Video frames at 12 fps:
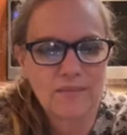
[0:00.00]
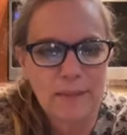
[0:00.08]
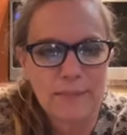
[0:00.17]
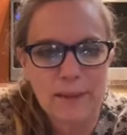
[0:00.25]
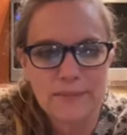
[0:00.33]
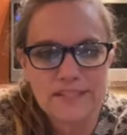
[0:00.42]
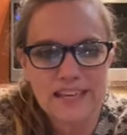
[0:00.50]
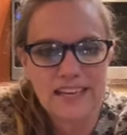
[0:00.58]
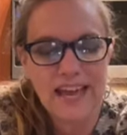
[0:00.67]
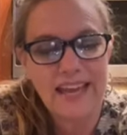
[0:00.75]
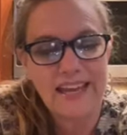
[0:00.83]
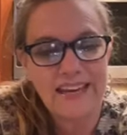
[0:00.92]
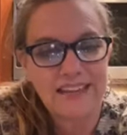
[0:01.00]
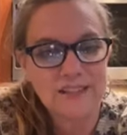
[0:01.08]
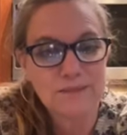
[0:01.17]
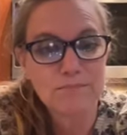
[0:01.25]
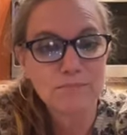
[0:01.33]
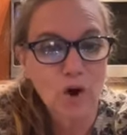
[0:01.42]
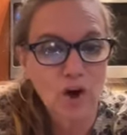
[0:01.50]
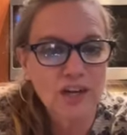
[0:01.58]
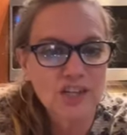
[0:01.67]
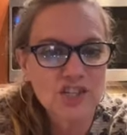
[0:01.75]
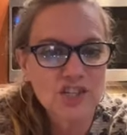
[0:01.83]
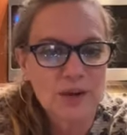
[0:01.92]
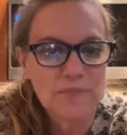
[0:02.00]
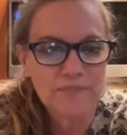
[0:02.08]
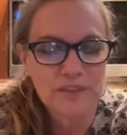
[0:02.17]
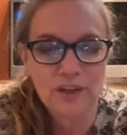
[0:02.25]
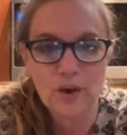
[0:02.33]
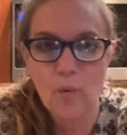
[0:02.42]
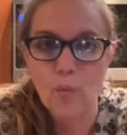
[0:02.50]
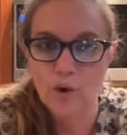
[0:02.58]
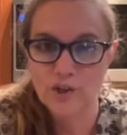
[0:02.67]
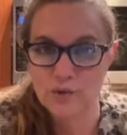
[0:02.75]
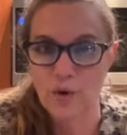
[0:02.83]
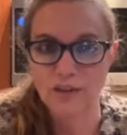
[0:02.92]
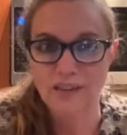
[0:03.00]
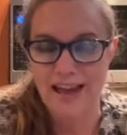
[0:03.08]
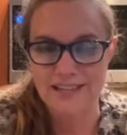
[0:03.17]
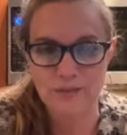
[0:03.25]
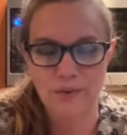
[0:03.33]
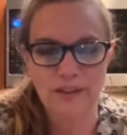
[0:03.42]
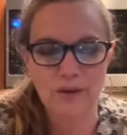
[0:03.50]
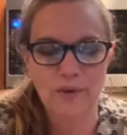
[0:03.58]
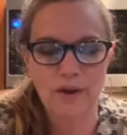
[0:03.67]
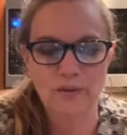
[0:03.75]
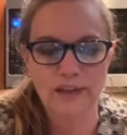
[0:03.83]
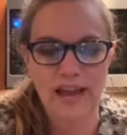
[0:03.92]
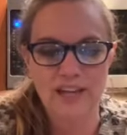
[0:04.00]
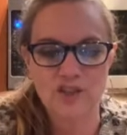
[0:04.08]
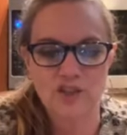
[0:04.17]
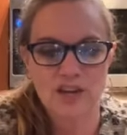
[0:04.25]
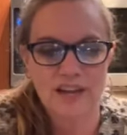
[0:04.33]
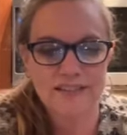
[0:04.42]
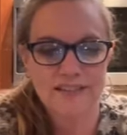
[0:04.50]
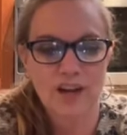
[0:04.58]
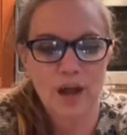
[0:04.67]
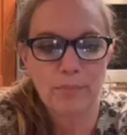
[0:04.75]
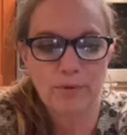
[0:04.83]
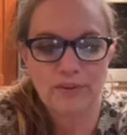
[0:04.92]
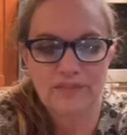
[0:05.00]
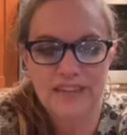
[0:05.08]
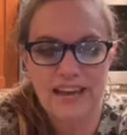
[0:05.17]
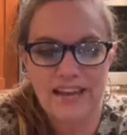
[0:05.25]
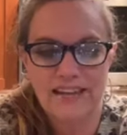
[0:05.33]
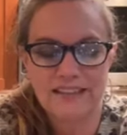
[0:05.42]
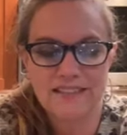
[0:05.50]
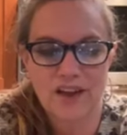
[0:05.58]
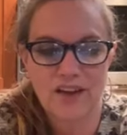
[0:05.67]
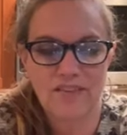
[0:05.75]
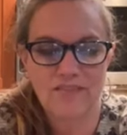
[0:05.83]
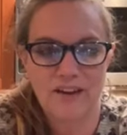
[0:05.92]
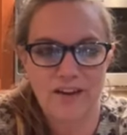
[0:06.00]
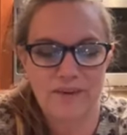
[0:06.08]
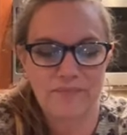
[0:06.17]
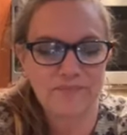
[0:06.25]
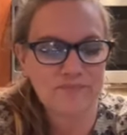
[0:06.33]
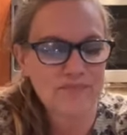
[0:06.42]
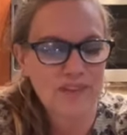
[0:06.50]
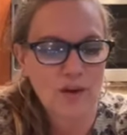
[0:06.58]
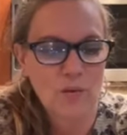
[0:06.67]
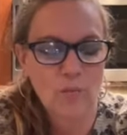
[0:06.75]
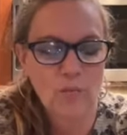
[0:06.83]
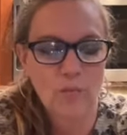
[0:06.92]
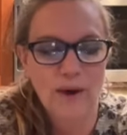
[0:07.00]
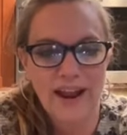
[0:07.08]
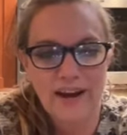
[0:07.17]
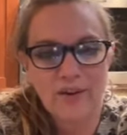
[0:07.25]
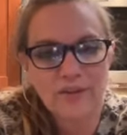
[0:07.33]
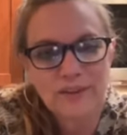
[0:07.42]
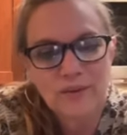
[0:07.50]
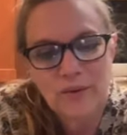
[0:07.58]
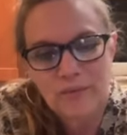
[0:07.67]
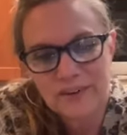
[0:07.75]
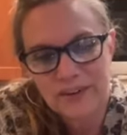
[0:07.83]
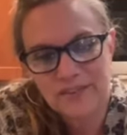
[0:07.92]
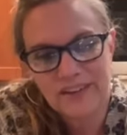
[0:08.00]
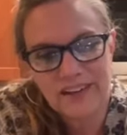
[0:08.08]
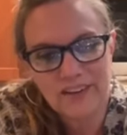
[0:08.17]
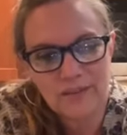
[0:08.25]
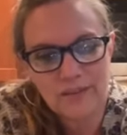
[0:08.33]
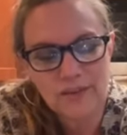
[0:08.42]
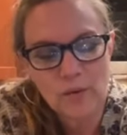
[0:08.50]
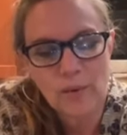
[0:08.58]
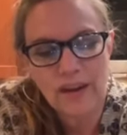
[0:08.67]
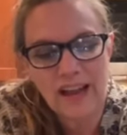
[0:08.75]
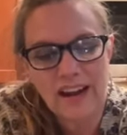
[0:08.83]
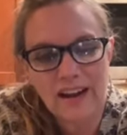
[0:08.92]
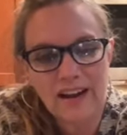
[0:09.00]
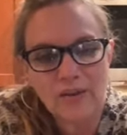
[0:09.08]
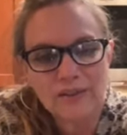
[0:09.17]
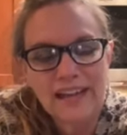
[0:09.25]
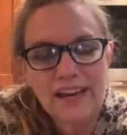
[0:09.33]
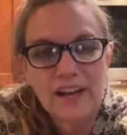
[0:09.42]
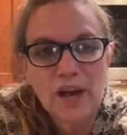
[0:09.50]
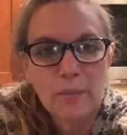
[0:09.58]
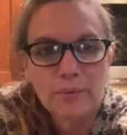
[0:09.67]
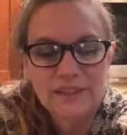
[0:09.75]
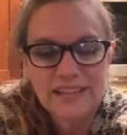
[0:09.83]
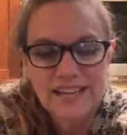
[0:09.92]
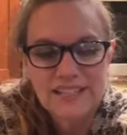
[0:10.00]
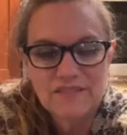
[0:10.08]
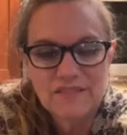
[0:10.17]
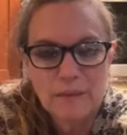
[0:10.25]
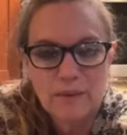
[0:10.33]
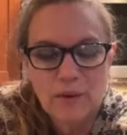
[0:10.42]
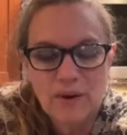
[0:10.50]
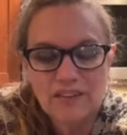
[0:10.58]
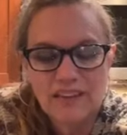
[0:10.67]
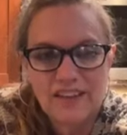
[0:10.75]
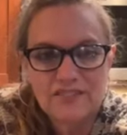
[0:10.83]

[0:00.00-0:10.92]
Happy Sunday. It is March. You know, I warned you all last week that we only had just a couple of days of, we had only had a couple of days of February left.